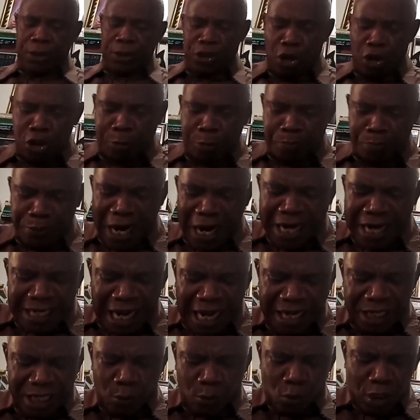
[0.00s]
those pride
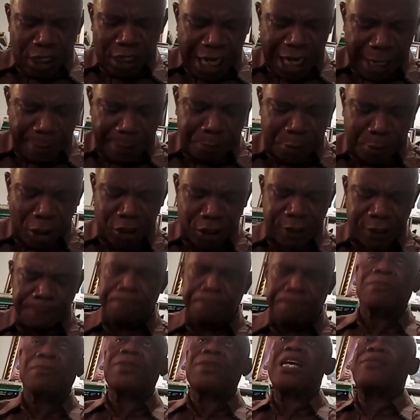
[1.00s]
and it will help
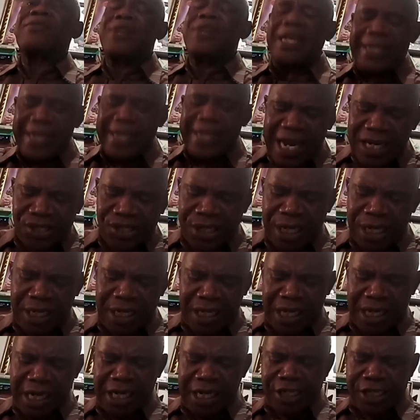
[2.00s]
us. Then the next thing
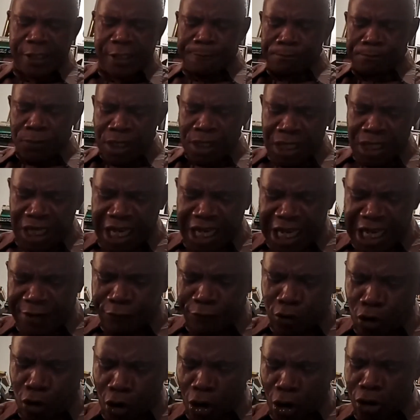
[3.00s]
is give
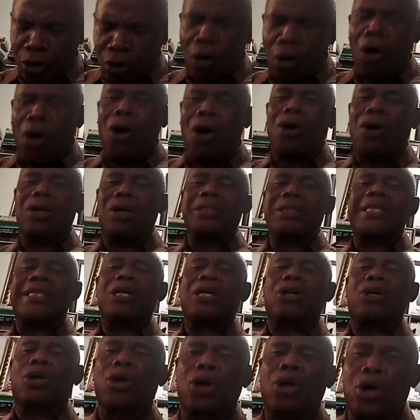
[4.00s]
God all
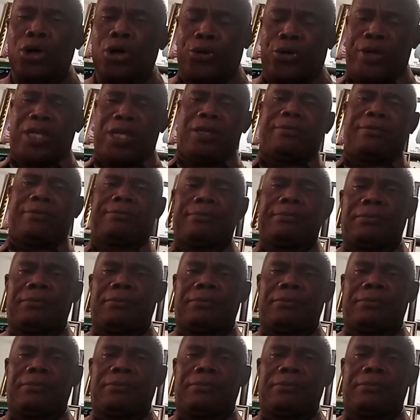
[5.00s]
the glory.